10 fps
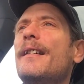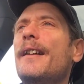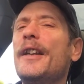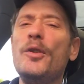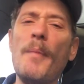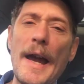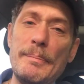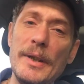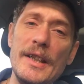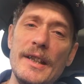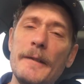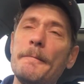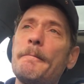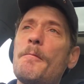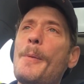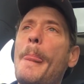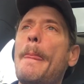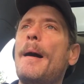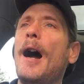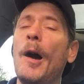and you might be,
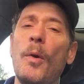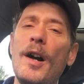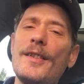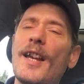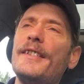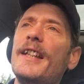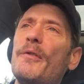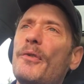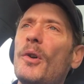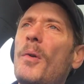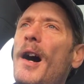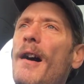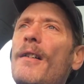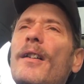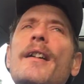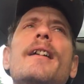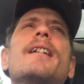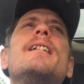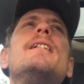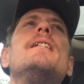I did it for a while.
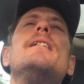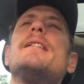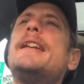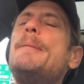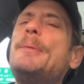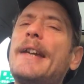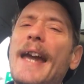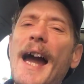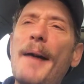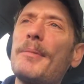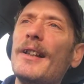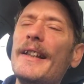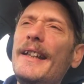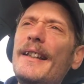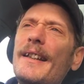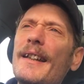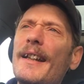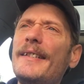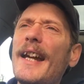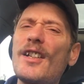Keep your cab clean
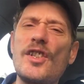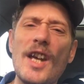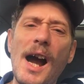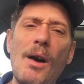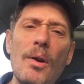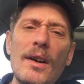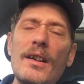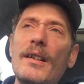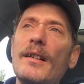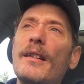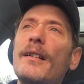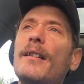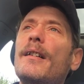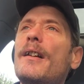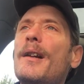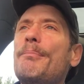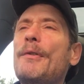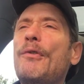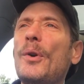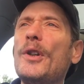and take a shower
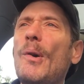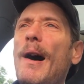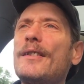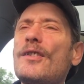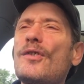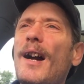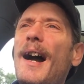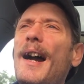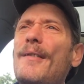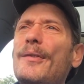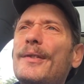before you go out to drive.